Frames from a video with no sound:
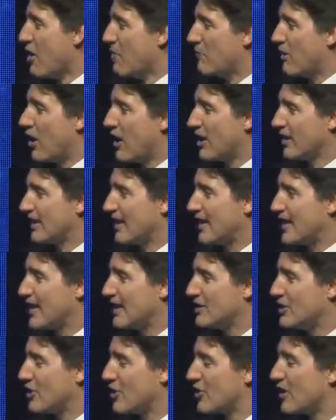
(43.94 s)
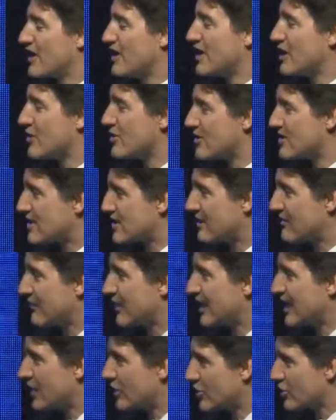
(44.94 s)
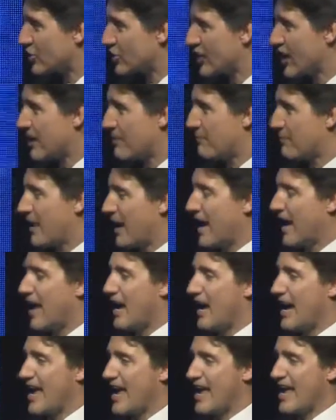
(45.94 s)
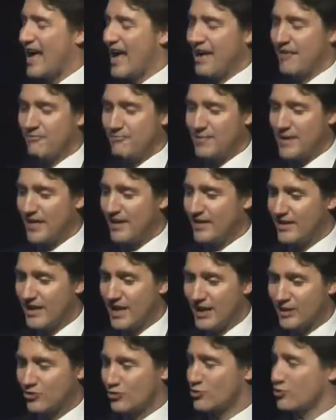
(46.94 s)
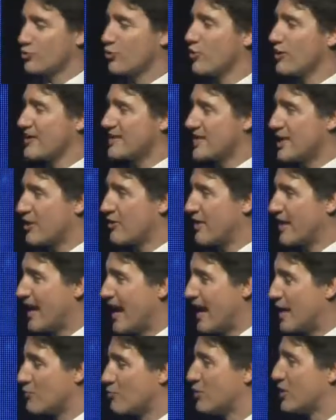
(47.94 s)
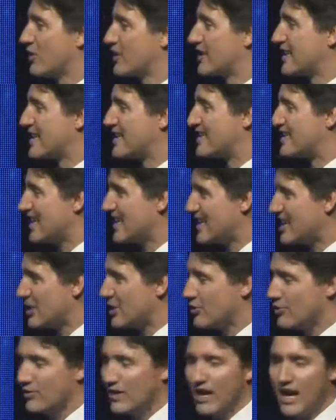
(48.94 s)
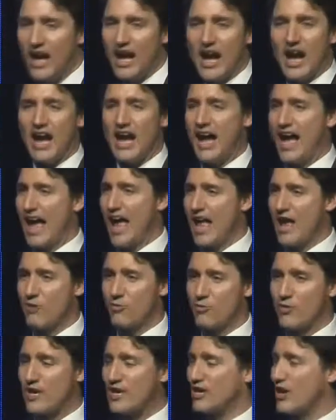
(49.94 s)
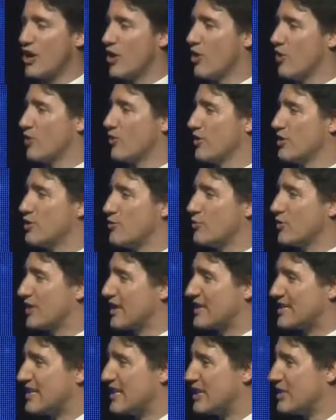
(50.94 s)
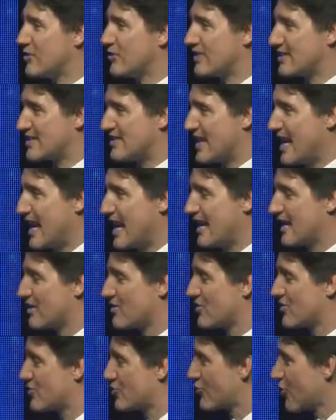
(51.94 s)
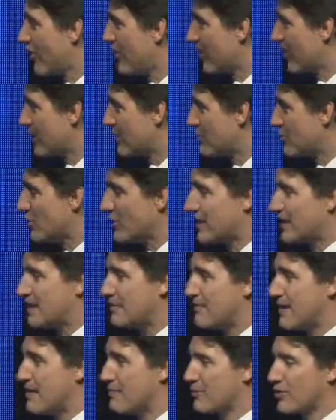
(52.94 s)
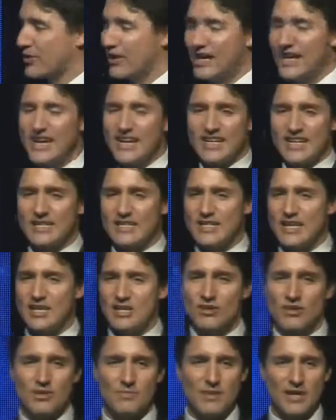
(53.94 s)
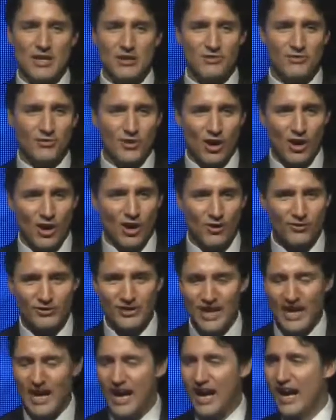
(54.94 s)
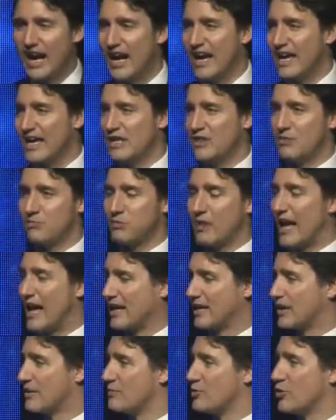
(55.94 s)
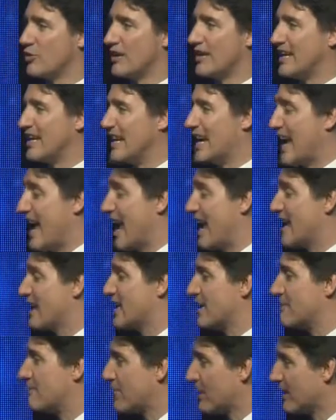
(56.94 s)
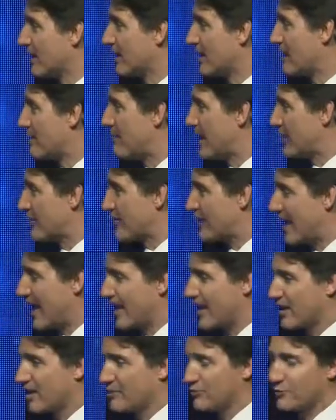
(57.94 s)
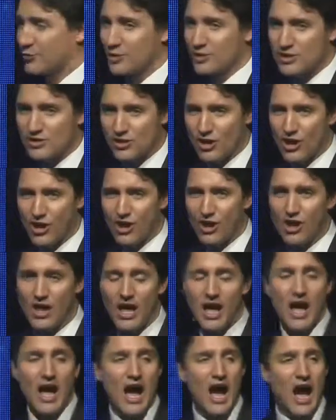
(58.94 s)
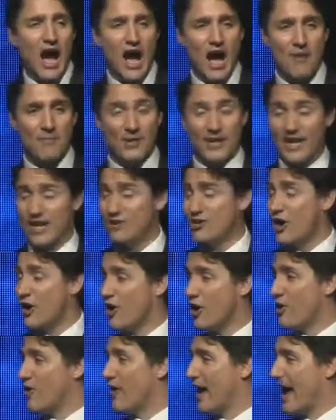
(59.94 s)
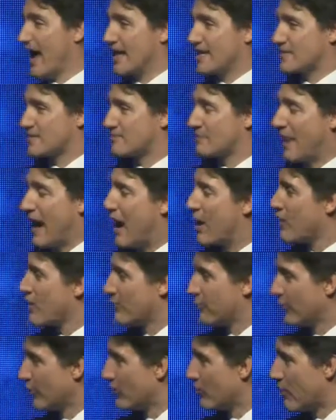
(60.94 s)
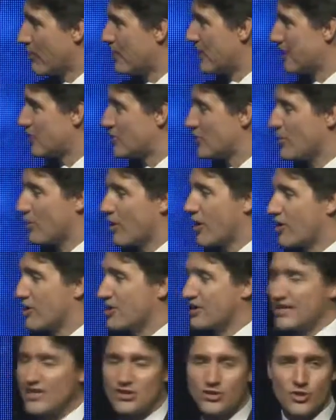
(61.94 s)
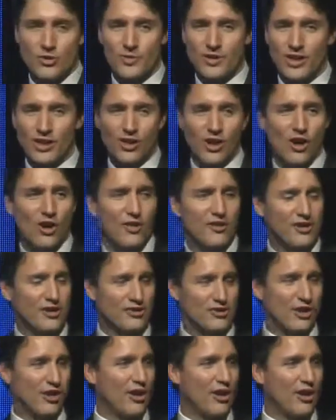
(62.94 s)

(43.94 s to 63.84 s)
Pauline, your years of leadership uh, have been extraordinary and will continue. Uh, and we know you will continue to stand as a strong community member, continue to be involved uh, in the Black community and in building a better Canada for us all. Uh, but I know, as powerful a woman as you are, you didn't do it alone. There's a